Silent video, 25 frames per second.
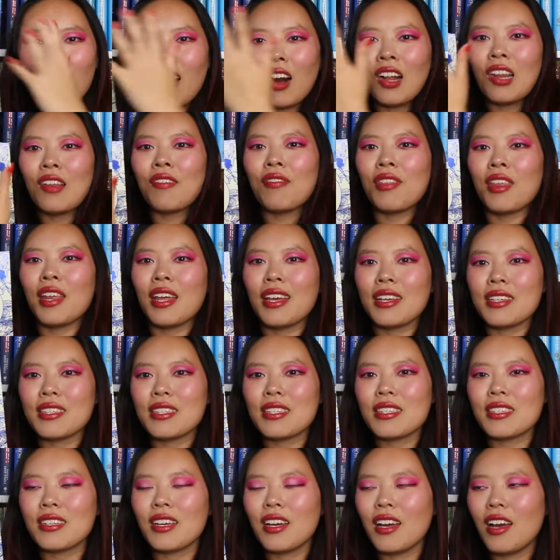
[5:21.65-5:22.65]
all of
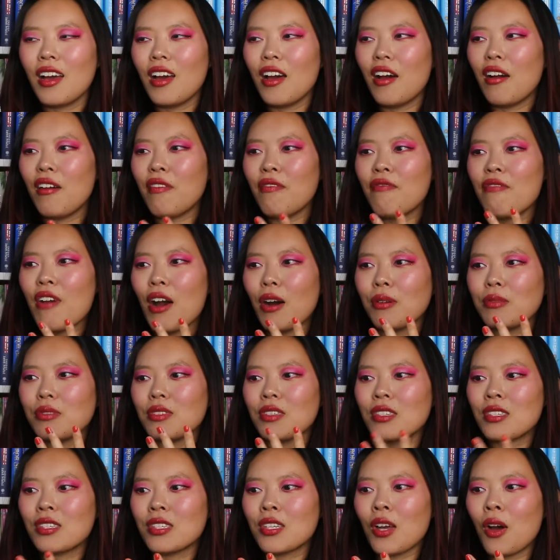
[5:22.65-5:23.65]
this
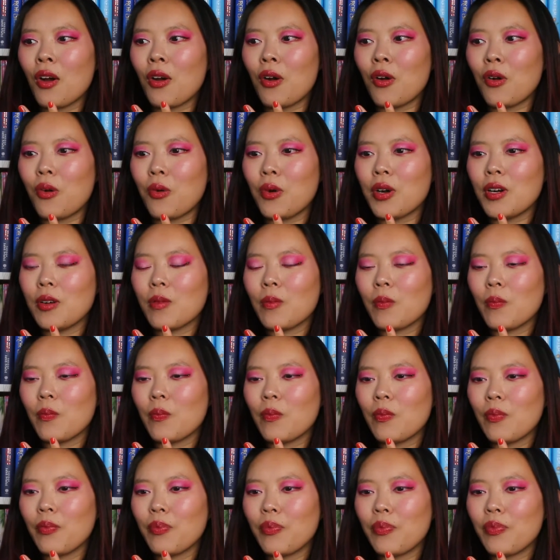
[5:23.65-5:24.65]
felt so
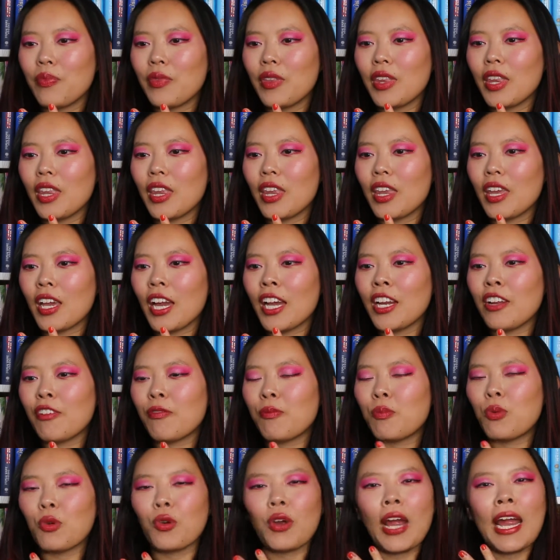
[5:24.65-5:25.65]
kind
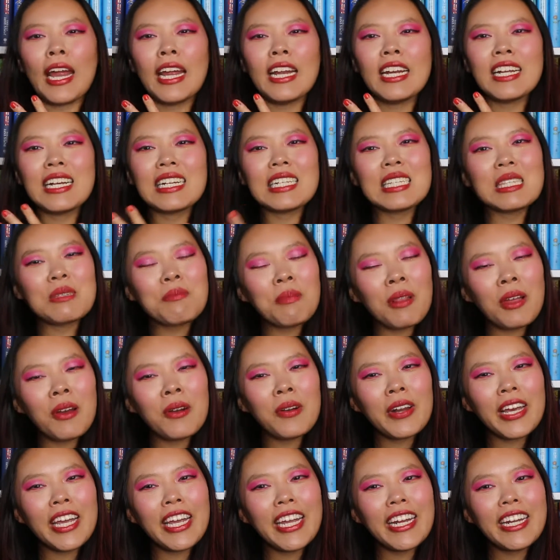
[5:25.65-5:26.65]
of brain
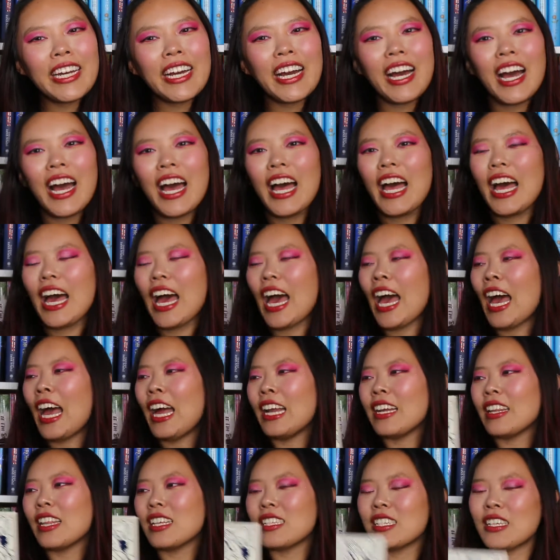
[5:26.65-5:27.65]
exploding
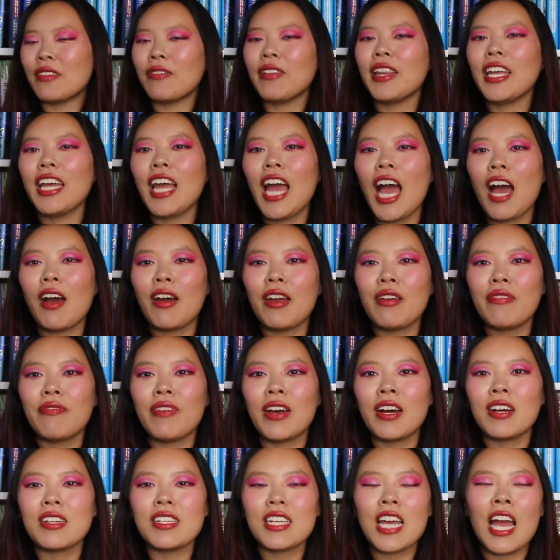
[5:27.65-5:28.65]
and that's definitely how I
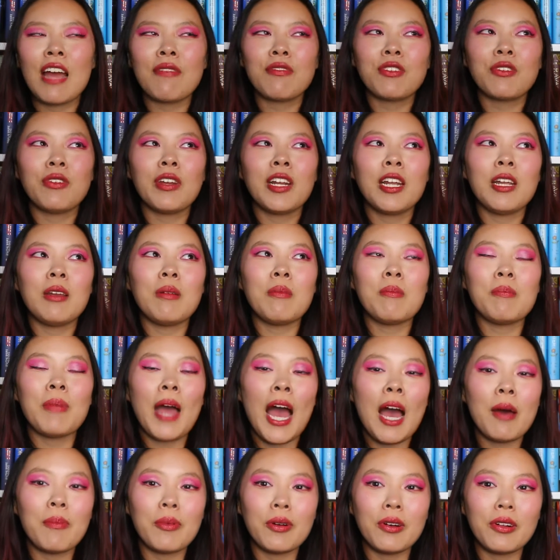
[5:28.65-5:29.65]
felt after reading
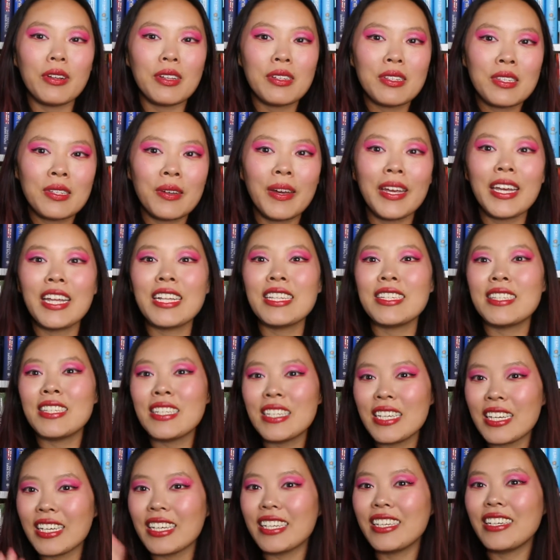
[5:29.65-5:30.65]
Babel so I can
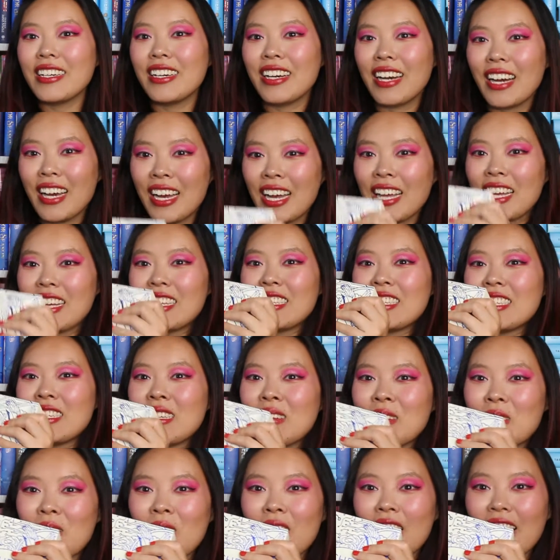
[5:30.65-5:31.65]
see I can
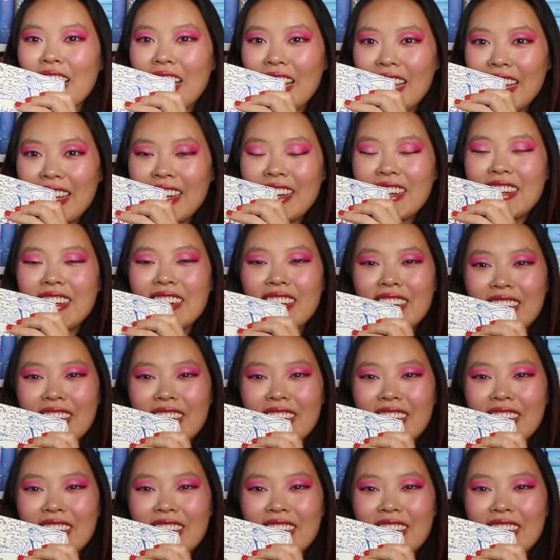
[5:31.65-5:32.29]
see why